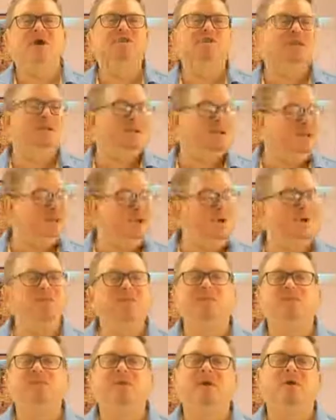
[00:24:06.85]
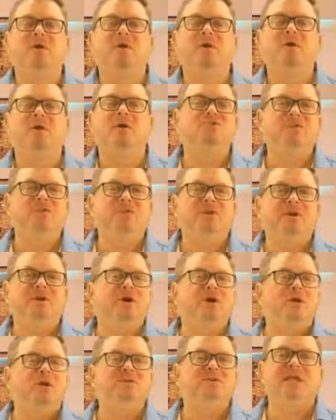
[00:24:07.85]
and you know what, they're paying
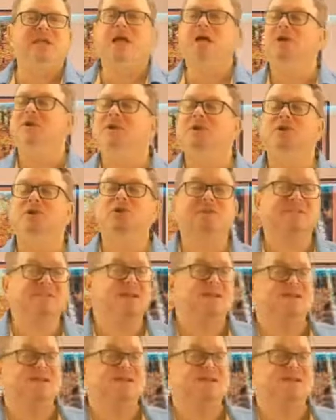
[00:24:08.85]
$30 a gallon and you're going to sell it to